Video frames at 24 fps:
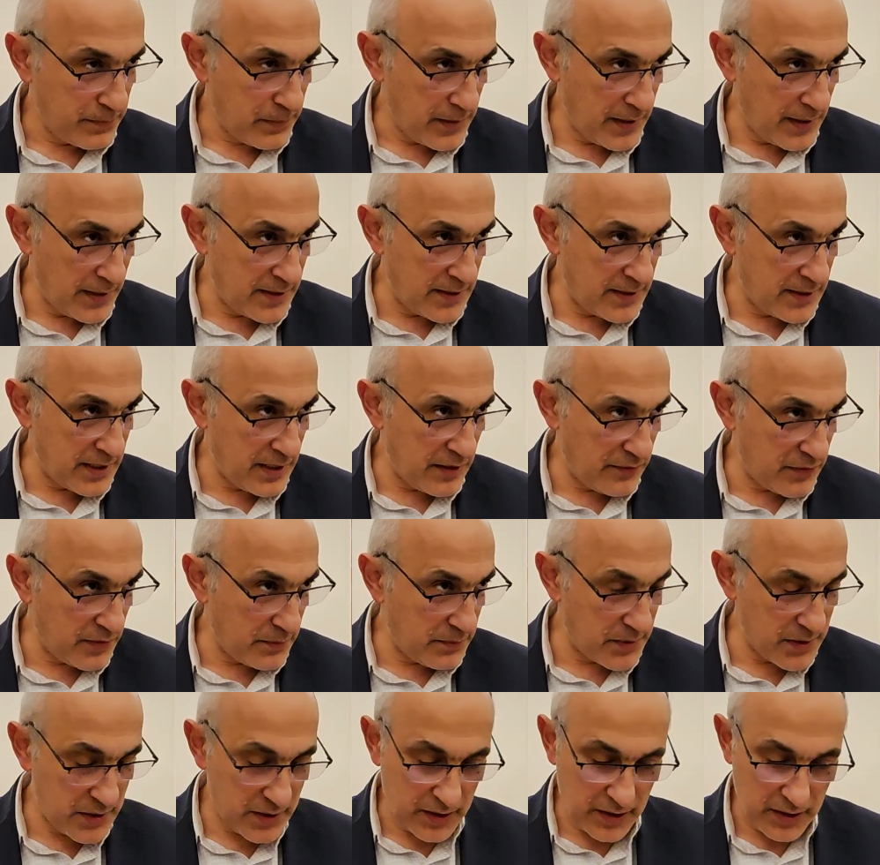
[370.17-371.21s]
They didn't have the
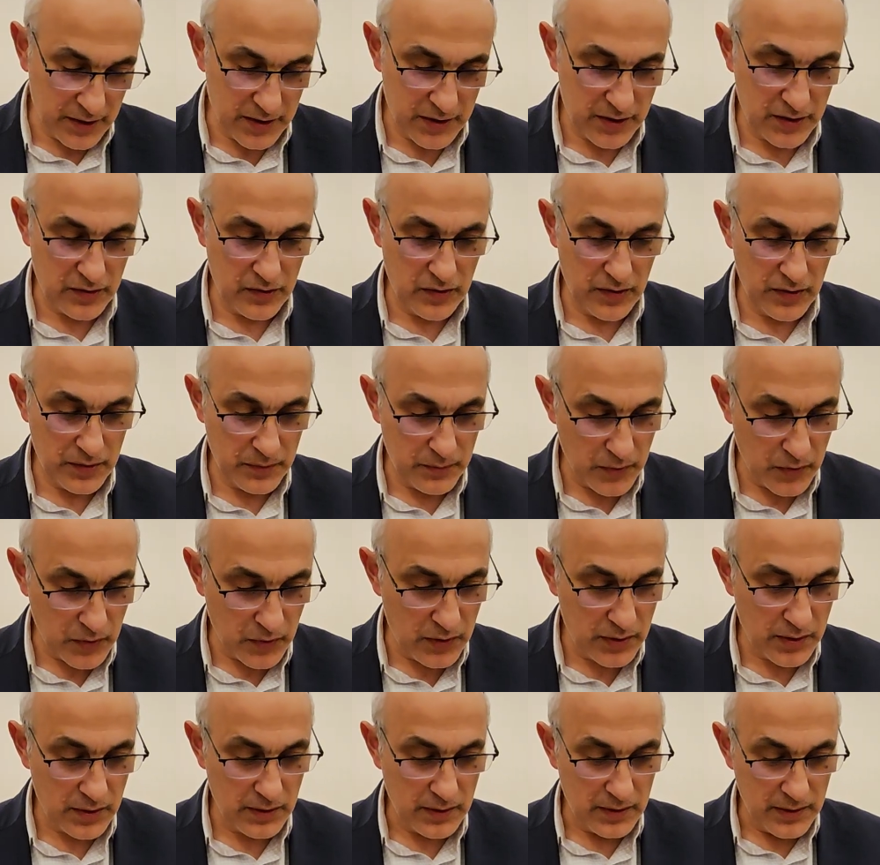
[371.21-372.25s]
Mishkan Shiloh
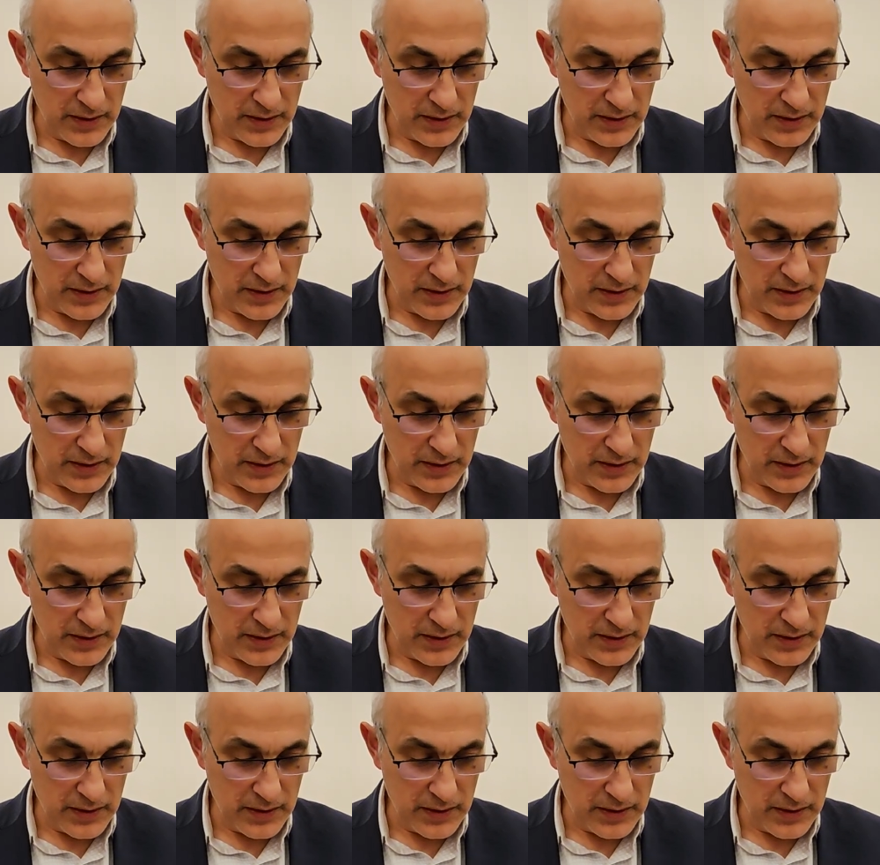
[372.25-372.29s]
anymore.